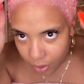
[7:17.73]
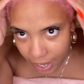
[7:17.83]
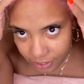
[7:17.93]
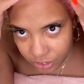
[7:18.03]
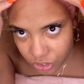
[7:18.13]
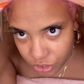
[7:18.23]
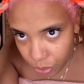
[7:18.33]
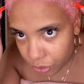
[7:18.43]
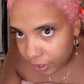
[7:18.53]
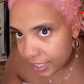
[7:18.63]
And it's
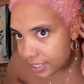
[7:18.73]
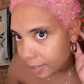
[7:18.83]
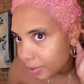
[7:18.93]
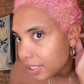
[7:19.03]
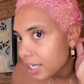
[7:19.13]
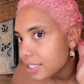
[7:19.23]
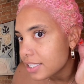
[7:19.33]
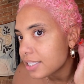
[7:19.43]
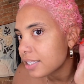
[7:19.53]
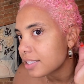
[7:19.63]
so crazy because
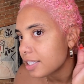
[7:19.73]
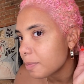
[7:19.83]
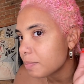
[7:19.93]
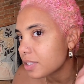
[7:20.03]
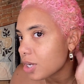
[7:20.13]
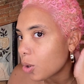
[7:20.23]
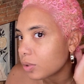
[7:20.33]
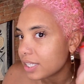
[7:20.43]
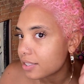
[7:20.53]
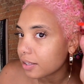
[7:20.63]
the tips
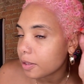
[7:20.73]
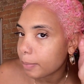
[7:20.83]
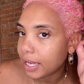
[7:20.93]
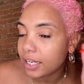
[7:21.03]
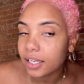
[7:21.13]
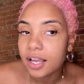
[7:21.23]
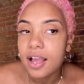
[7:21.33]
only took the pink.